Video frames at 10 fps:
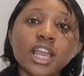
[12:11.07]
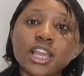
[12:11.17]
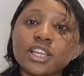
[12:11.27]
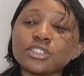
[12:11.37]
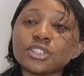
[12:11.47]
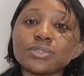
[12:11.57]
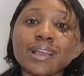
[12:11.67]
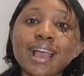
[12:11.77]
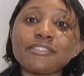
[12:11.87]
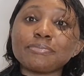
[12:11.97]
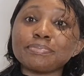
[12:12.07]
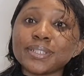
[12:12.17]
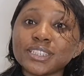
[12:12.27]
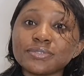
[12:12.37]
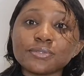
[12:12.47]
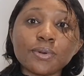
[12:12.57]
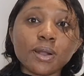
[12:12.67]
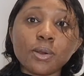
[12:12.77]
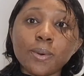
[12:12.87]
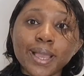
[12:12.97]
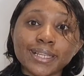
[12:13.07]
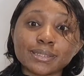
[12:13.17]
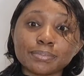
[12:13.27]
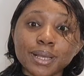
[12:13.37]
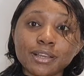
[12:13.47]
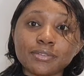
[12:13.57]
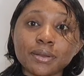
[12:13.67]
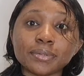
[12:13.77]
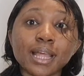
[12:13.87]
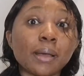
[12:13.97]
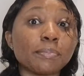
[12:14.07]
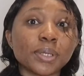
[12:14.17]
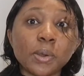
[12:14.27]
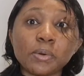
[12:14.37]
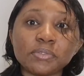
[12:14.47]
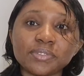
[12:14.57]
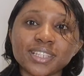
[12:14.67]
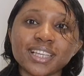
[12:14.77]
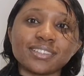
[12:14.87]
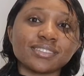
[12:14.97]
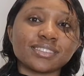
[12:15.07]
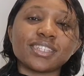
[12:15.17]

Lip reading: Ensure you have peaceful and quiet background, and be confident.